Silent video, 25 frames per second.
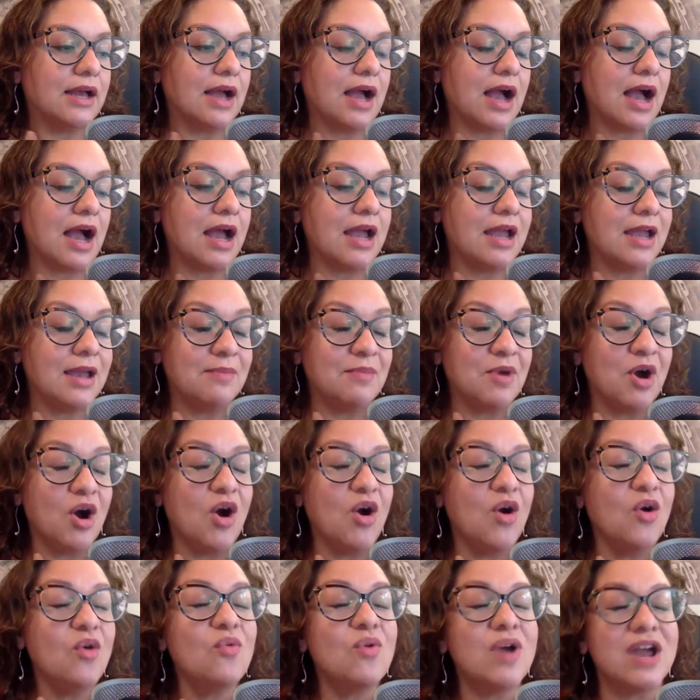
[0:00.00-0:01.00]
i am
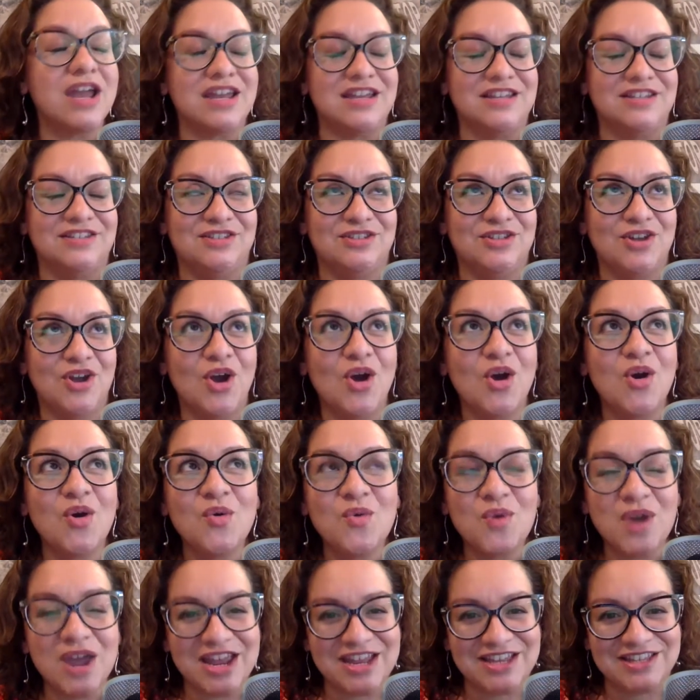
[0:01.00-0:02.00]
always
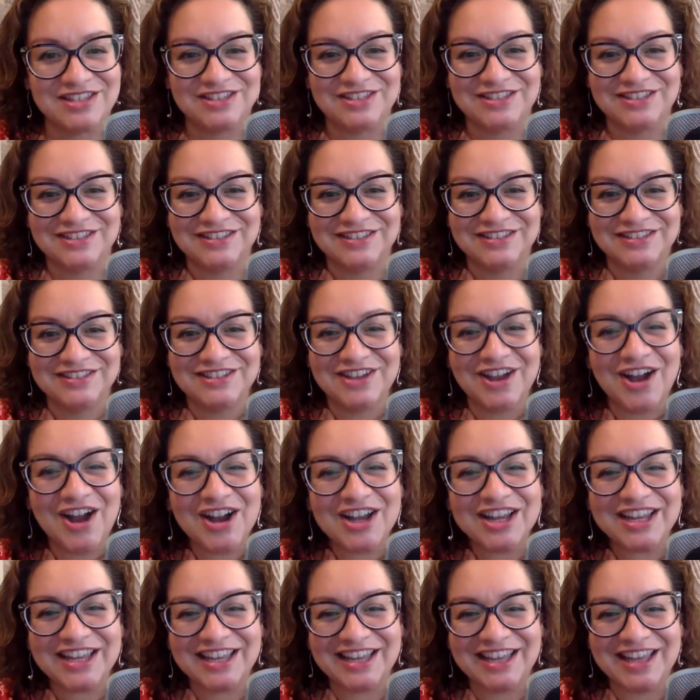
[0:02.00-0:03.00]
always
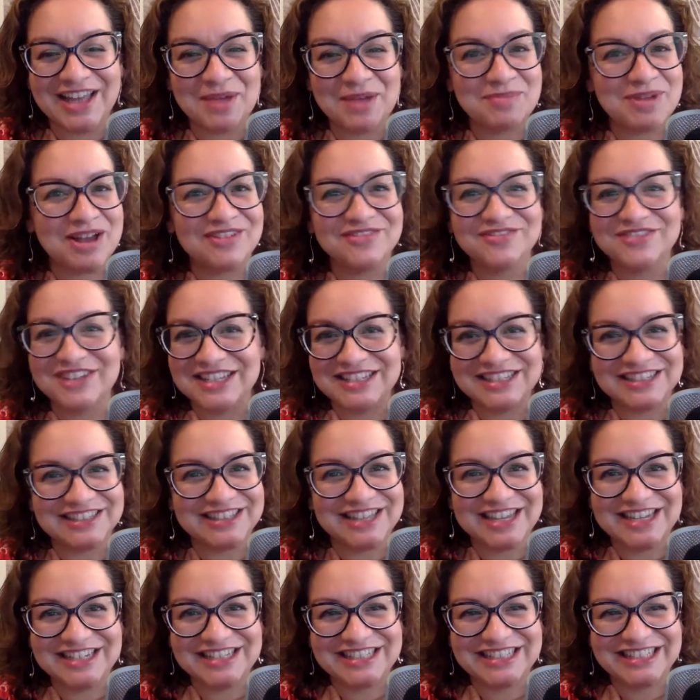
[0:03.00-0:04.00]
talking about
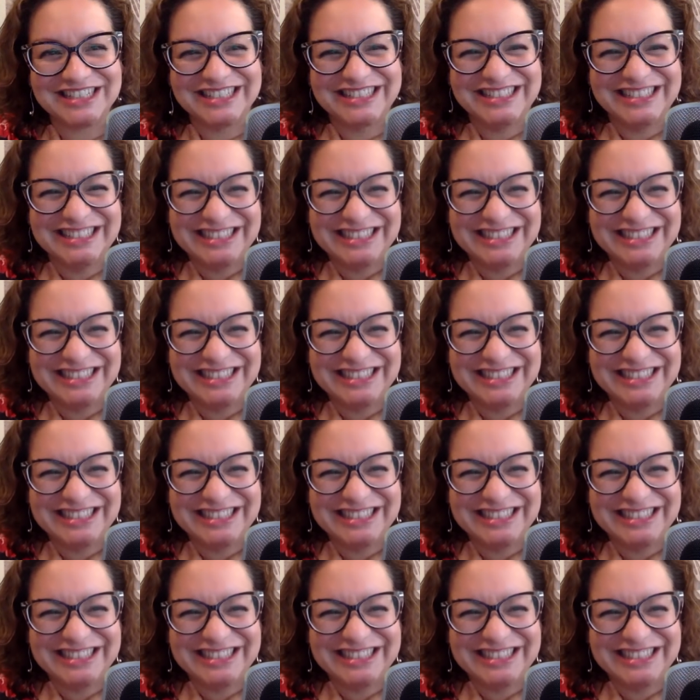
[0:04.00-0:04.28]
ventilation